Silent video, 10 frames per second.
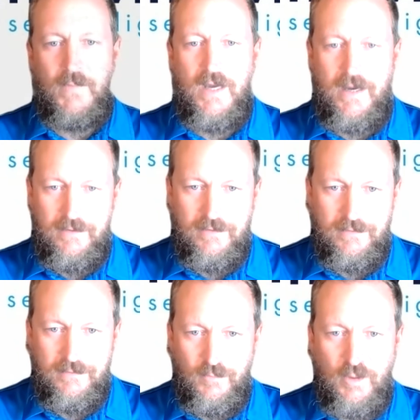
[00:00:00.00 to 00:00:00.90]
Hi,
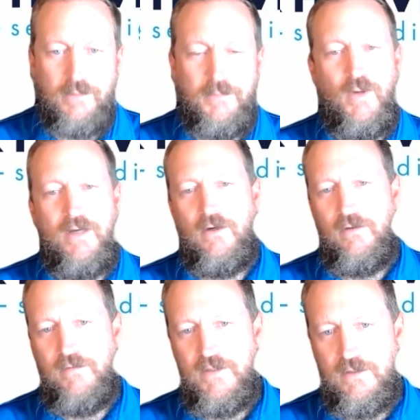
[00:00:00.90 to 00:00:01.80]
welcome to Rank
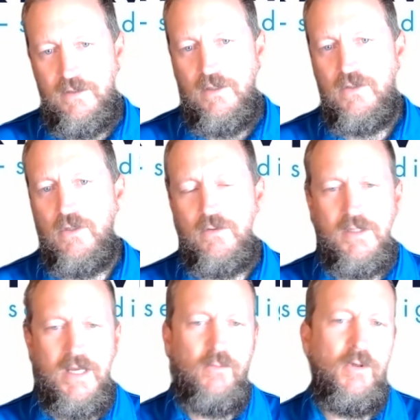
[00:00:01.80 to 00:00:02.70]
Harvest. So
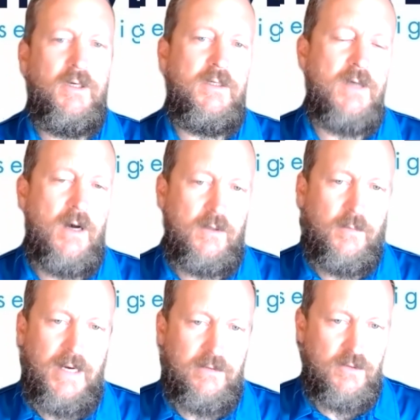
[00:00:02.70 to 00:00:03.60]
today we're going to talk
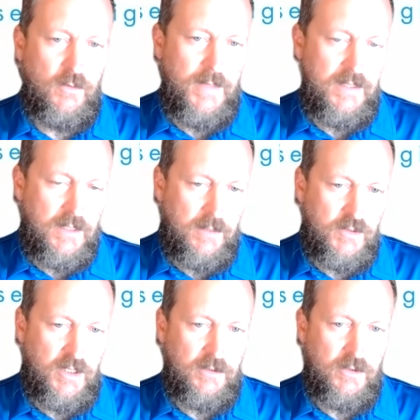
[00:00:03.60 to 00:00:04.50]
about domain name
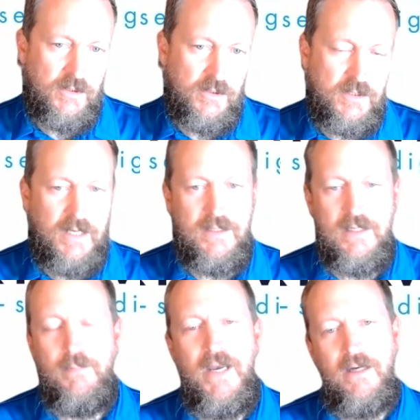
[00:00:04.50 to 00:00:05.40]
changes and the
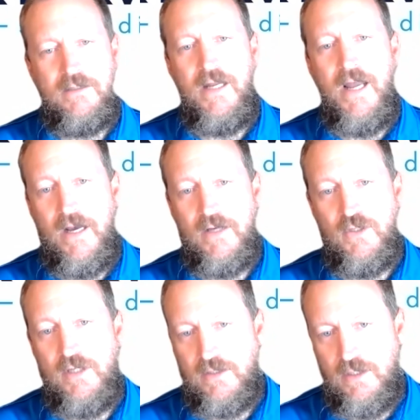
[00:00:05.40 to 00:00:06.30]
impact it has
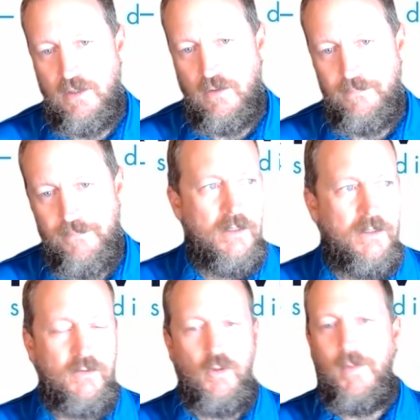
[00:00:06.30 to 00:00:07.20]
on SEO.
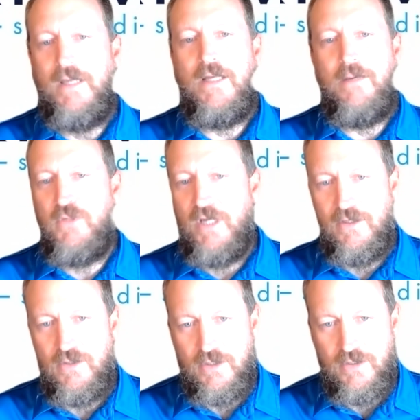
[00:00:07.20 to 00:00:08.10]
Now, domain name
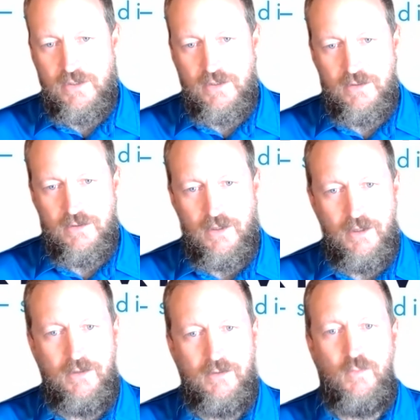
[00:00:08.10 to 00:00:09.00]
changes
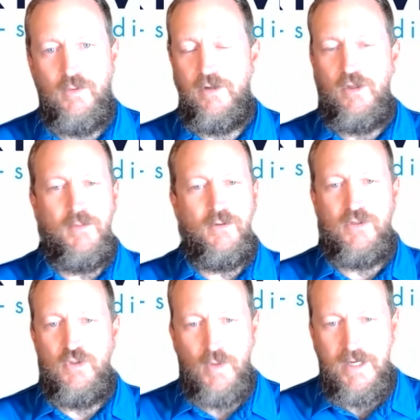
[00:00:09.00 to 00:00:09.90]
are one of the
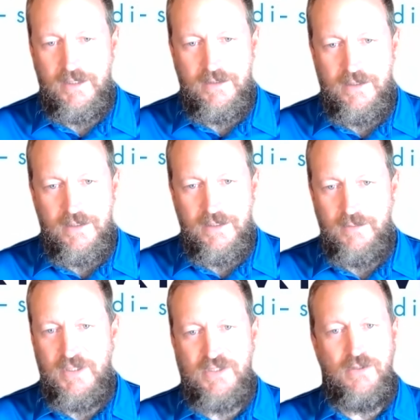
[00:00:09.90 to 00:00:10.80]
most dreaded
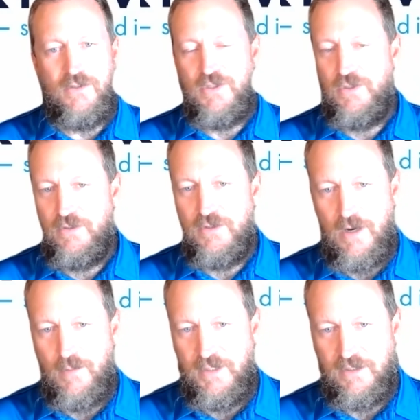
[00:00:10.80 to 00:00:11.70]
and misunderstood
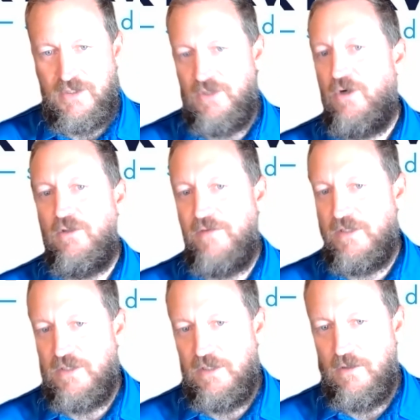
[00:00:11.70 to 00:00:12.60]
topics in all of
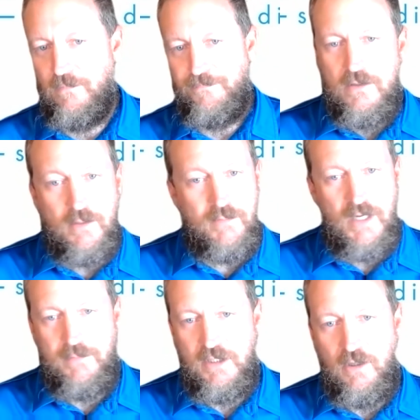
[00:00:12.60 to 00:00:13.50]
SEO.
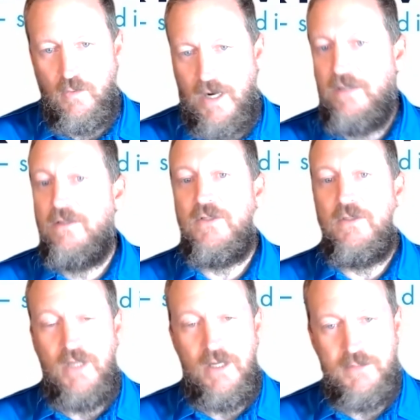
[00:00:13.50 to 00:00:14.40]
Sometimes they go right,
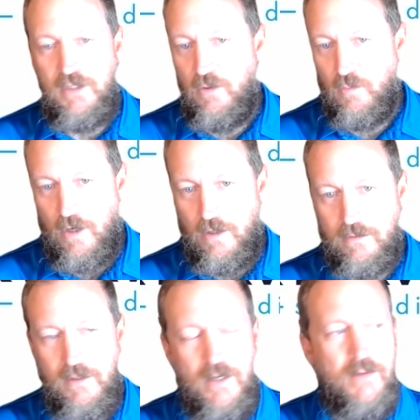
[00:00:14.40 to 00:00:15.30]
sometimes they go
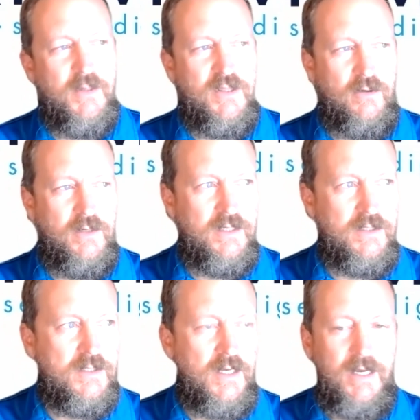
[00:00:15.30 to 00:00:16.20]
wrong, but there
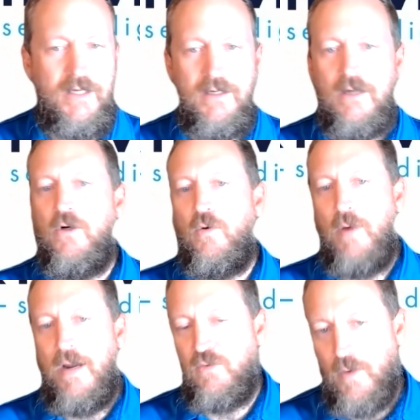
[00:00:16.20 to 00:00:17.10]
is a
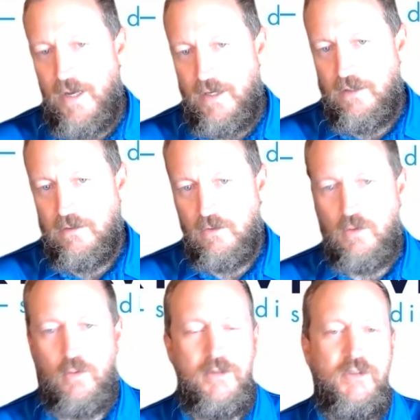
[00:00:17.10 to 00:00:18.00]
correct way,
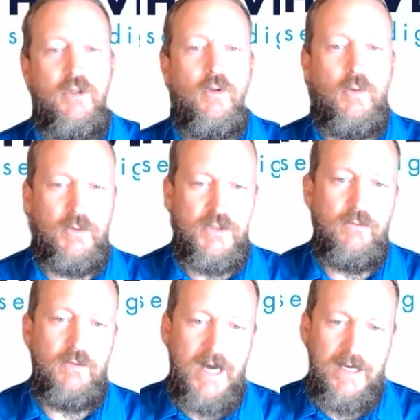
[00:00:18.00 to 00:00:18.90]
according to Google's
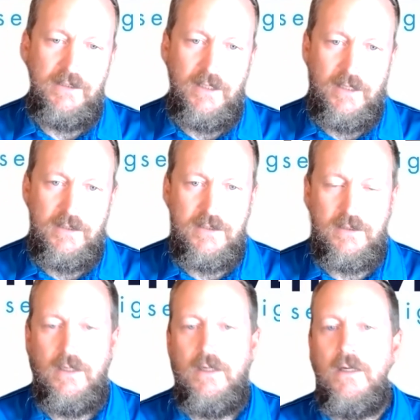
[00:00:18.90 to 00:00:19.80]
own guidelines,
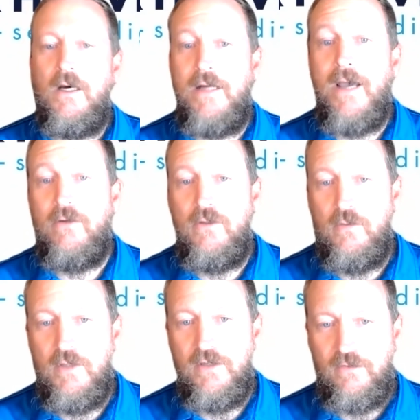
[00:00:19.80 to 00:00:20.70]
on how to
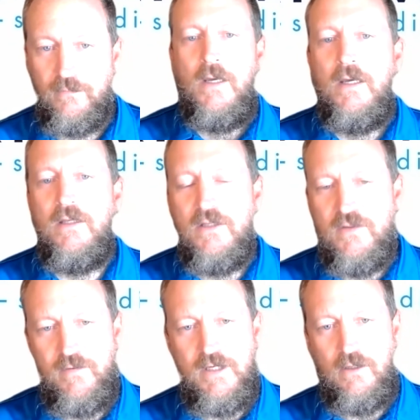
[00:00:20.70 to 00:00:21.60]
do this. In this
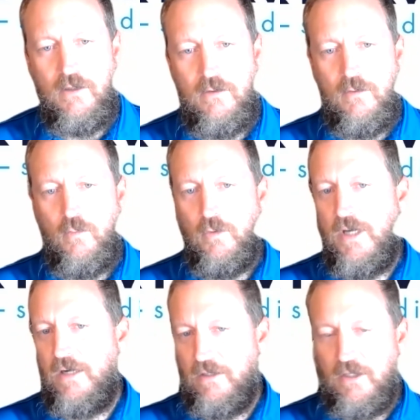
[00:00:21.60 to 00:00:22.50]
video, we're
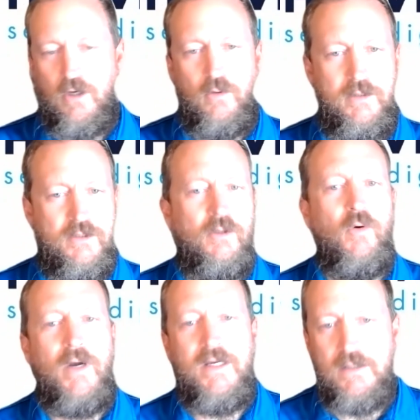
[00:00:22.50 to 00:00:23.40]
not going to go into
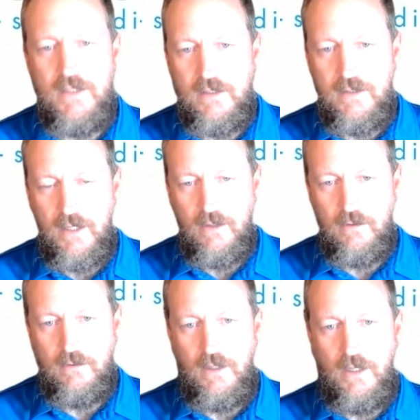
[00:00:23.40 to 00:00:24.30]
great
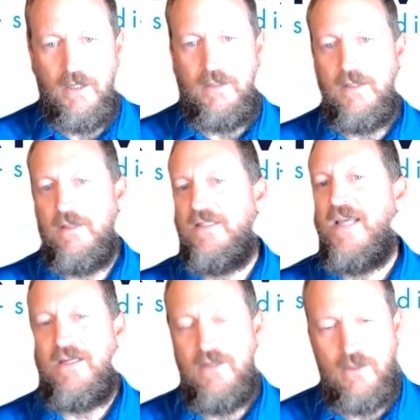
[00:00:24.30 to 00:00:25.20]
detail on the
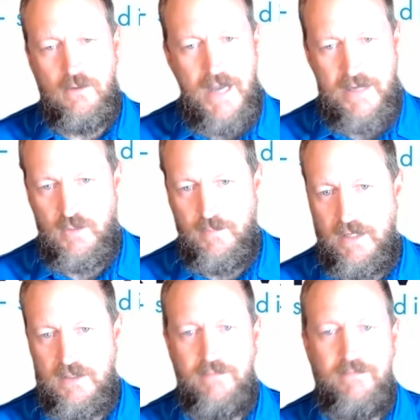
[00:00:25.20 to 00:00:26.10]
technical
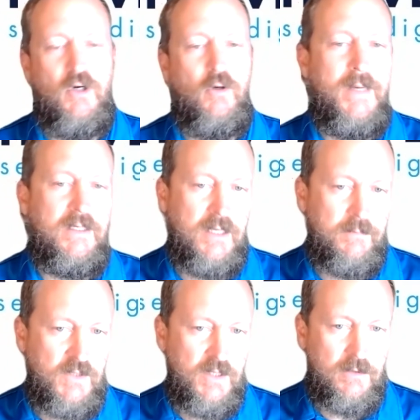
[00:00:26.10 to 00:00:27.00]
aspects of a domain
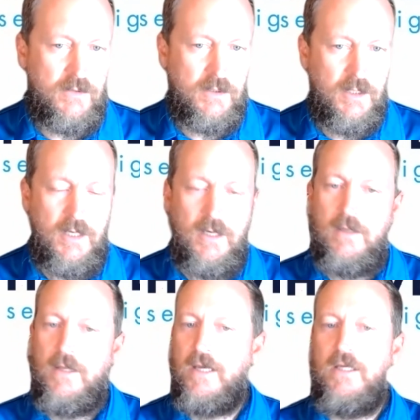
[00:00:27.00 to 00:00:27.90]
name change.
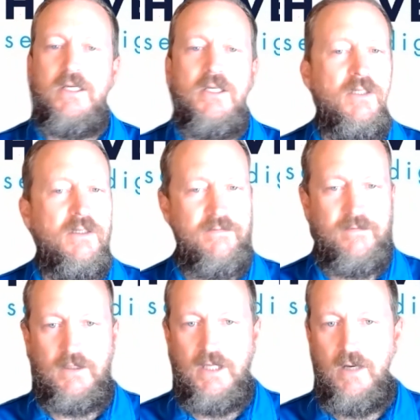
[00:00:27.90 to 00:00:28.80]
That could easily
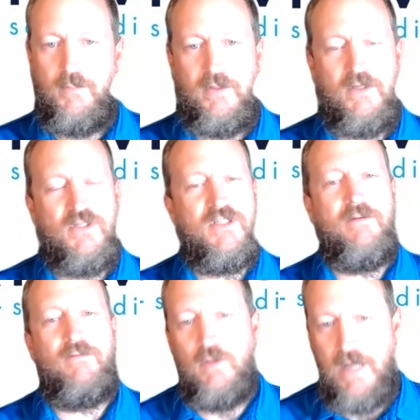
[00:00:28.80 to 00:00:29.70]
fill up
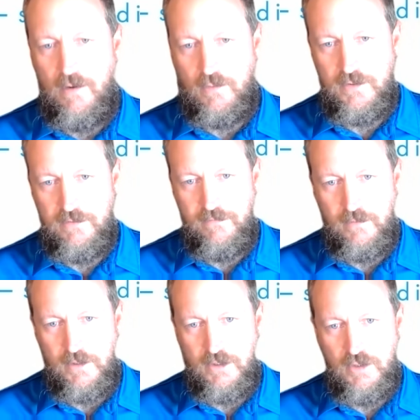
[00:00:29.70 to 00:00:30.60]
several hours of
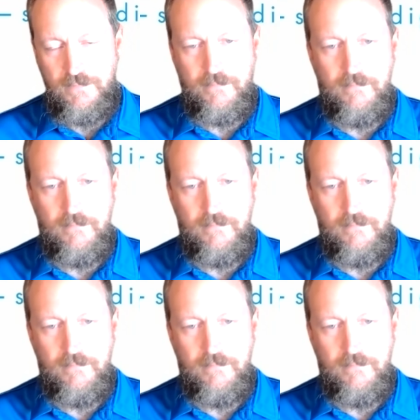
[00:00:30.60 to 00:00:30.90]
footage.